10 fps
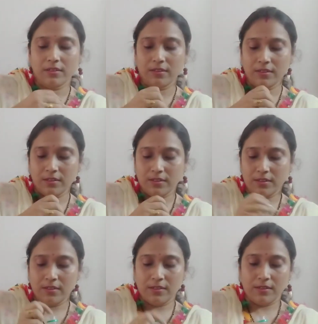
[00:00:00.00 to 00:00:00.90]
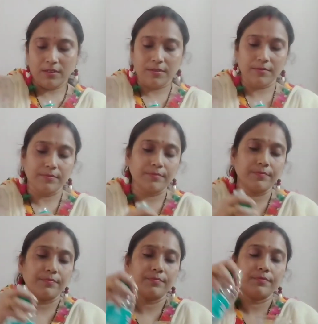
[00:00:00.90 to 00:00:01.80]

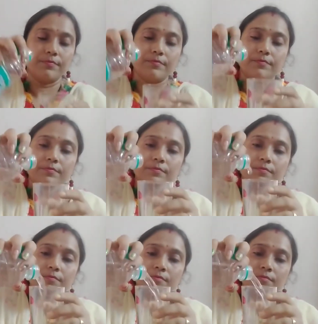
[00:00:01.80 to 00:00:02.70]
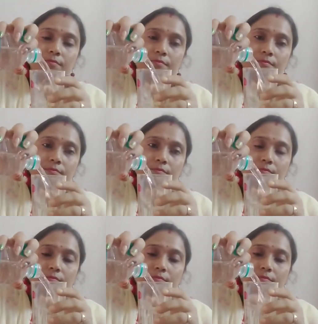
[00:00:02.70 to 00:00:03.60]

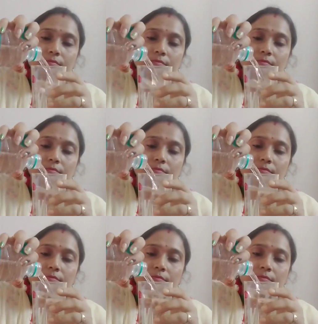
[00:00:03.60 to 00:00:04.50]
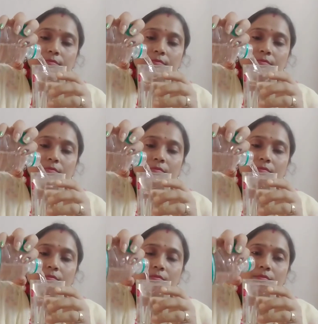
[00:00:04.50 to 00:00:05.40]
No one is speaking in this clip.